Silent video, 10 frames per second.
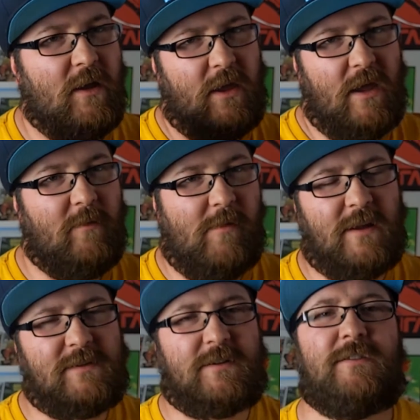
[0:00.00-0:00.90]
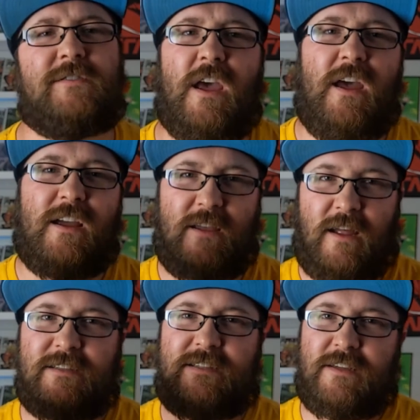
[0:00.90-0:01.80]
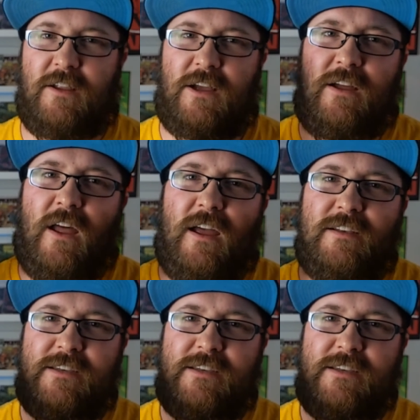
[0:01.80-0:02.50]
King of Monsters, Godzilla